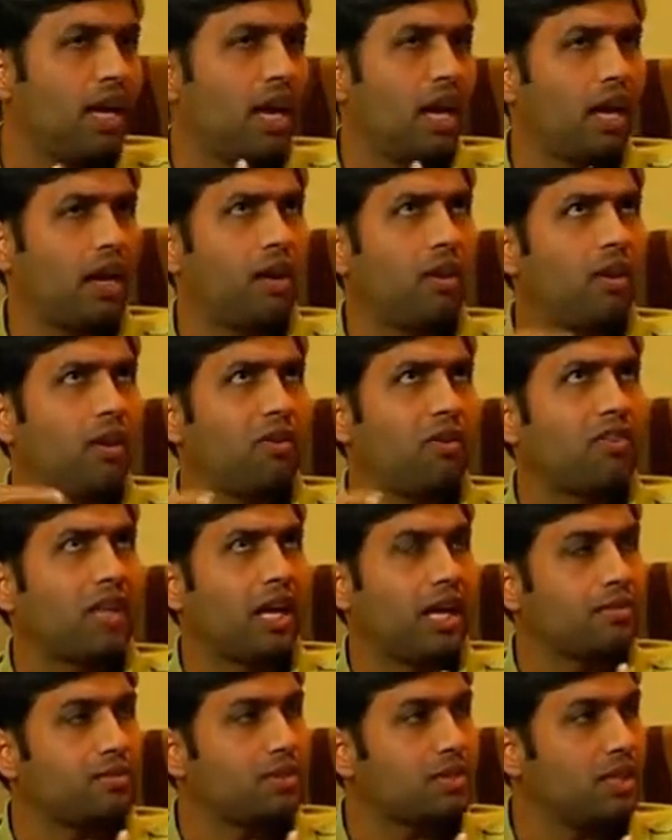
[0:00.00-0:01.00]
And a lot of
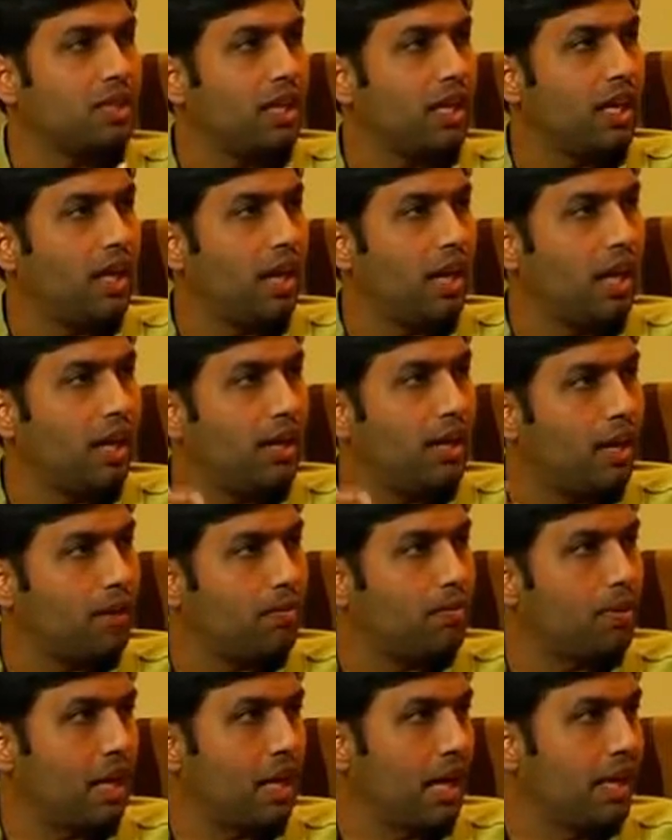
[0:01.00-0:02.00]
times they end
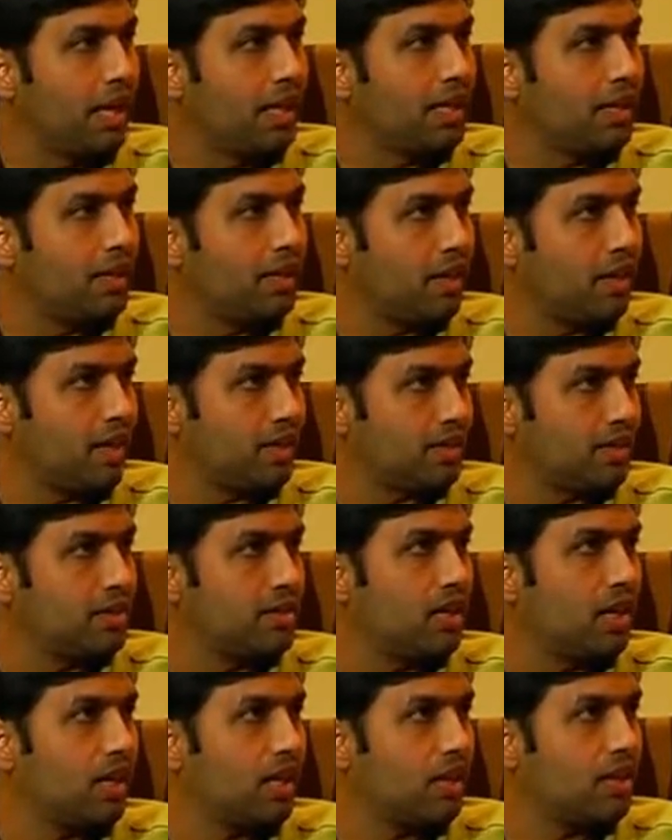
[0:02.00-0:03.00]
up writing tests
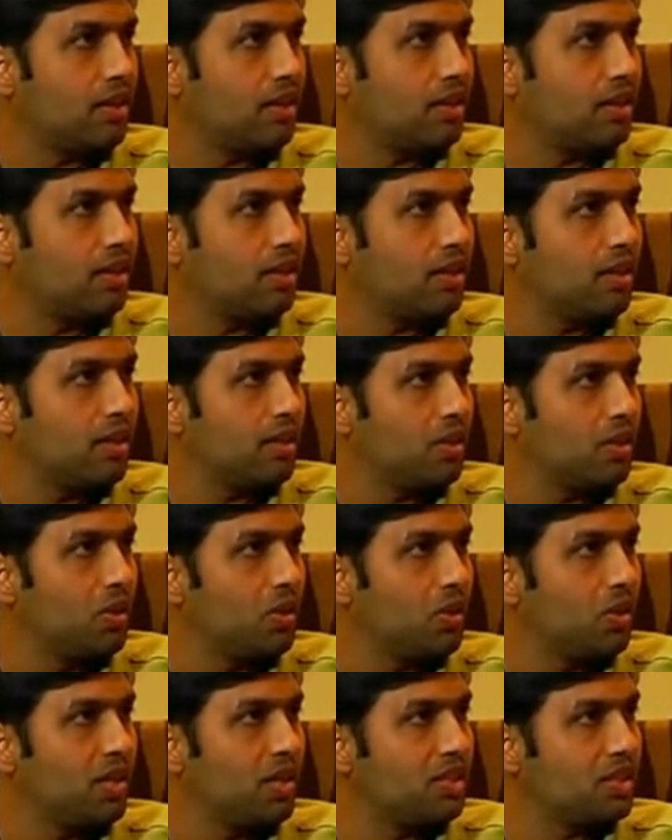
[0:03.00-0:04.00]
that
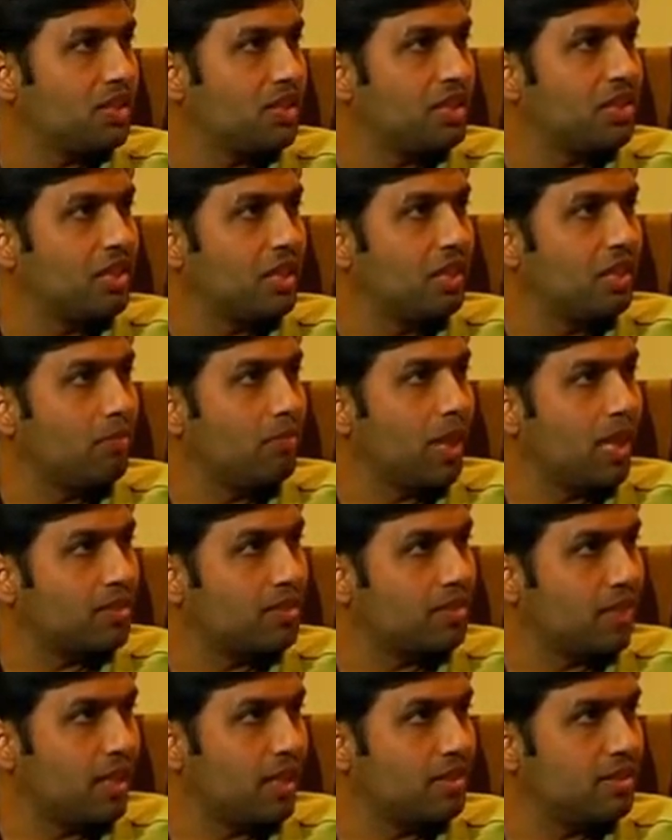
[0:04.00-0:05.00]
don't essentially make
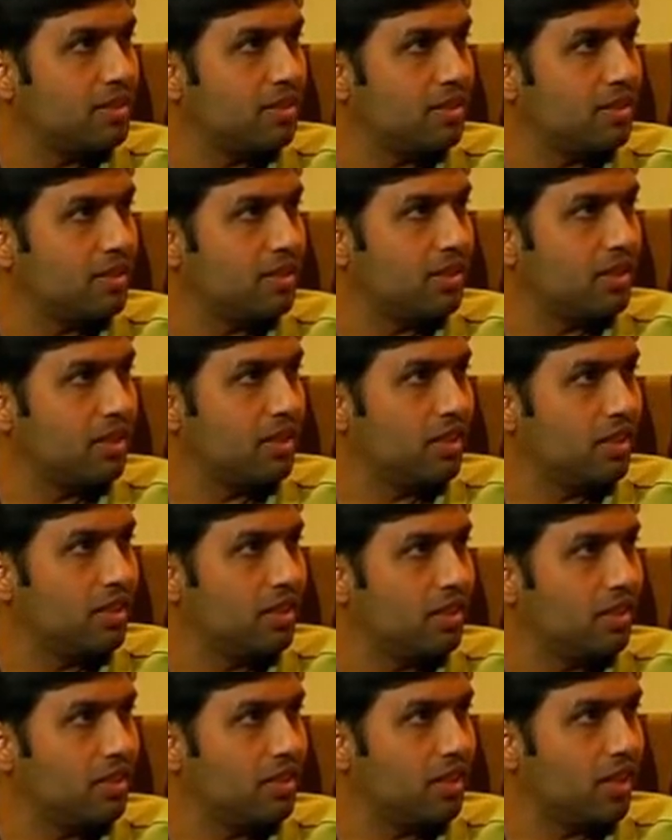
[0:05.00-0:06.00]
sense
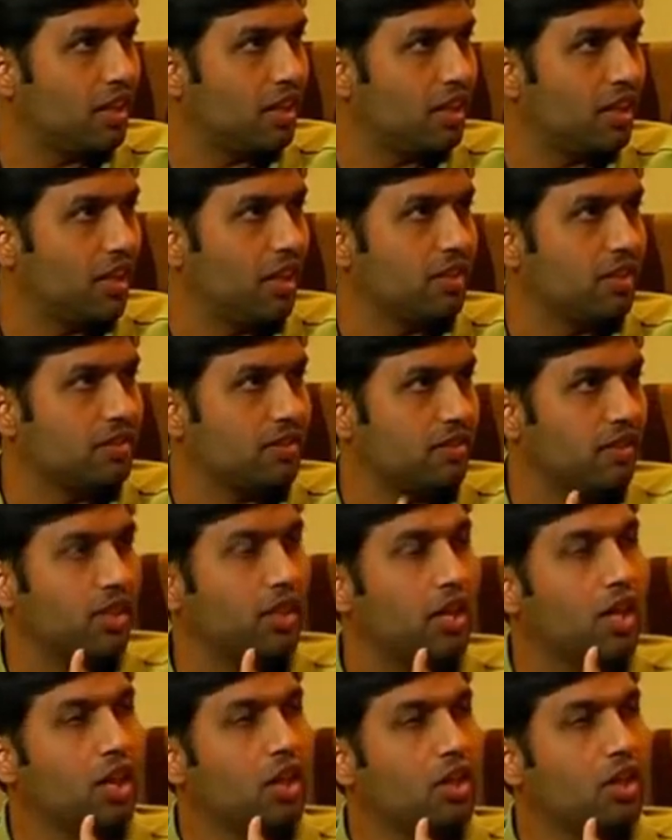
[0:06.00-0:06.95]
in that case, right?